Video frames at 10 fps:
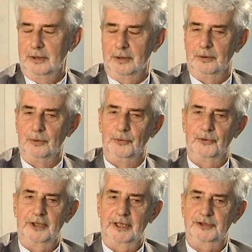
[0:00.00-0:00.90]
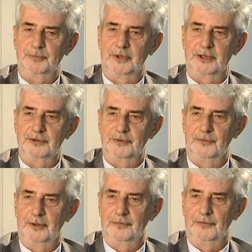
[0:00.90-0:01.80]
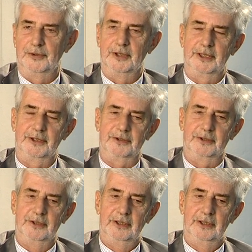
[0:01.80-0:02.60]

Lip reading: all three aspects of the data.